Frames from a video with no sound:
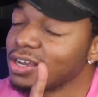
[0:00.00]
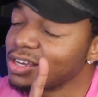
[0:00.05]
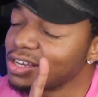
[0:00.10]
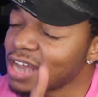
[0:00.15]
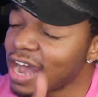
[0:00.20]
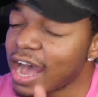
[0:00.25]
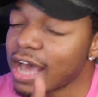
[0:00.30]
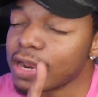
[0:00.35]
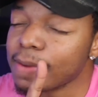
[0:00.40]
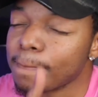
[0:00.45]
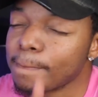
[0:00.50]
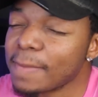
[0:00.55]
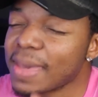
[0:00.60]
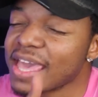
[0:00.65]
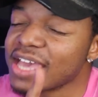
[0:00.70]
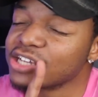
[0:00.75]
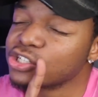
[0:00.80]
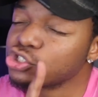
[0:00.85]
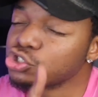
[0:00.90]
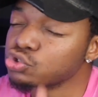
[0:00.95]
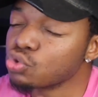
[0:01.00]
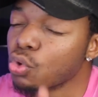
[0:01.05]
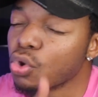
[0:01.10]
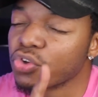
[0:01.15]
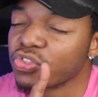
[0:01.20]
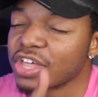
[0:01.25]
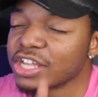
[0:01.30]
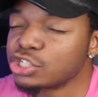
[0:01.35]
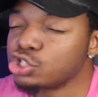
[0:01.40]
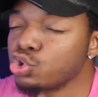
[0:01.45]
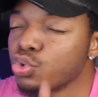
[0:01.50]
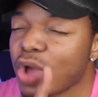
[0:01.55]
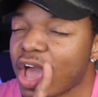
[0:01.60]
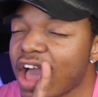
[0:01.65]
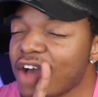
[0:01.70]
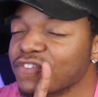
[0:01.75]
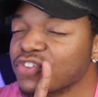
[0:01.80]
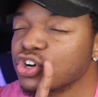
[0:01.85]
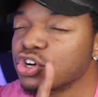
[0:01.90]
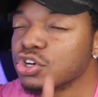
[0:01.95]
Gotta make sure that you
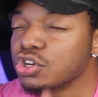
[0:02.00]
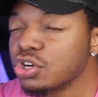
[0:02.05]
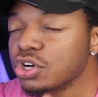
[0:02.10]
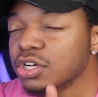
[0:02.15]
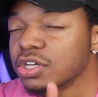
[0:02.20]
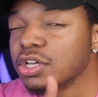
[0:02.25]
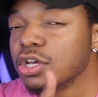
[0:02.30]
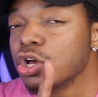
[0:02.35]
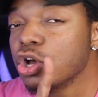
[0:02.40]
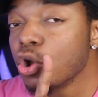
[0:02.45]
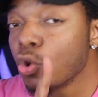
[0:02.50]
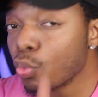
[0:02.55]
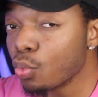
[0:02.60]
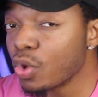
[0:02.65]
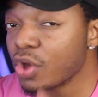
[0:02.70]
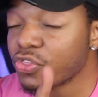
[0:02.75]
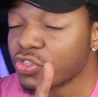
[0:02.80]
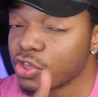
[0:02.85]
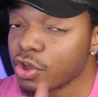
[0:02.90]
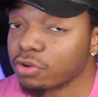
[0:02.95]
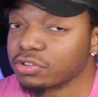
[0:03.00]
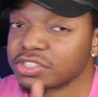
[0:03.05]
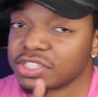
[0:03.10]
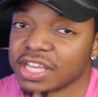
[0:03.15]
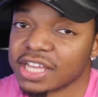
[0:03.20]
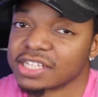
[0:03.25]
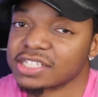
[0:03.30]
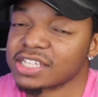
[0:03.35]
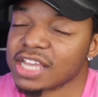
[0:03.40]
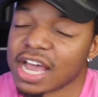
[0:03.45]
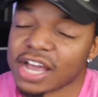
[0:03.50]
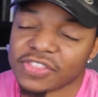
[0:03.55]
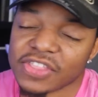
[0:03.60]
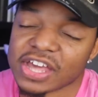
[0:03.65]
have a hook with your TikTok.